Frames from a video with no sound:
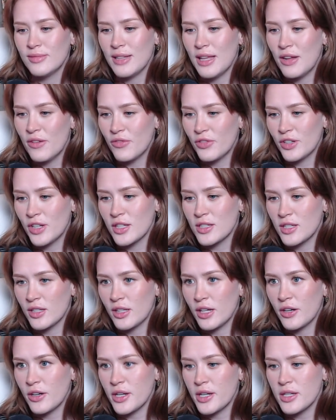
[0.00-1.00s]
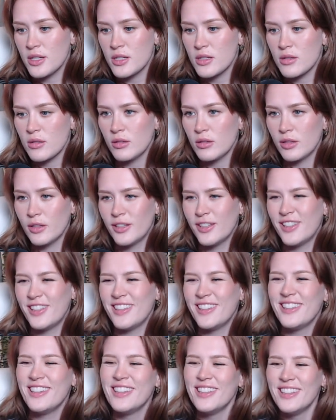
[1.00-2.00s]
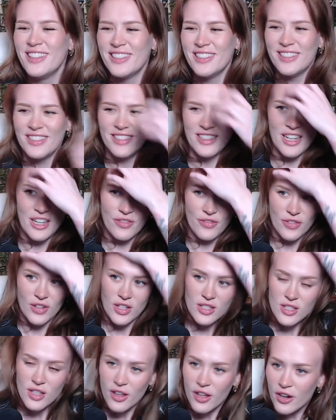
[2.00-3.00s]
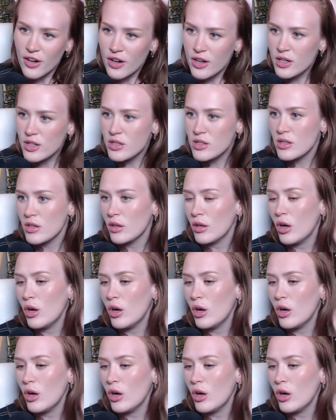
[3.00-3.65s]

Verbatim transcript: Infinaut's hilarious. Infinaut's hilarious.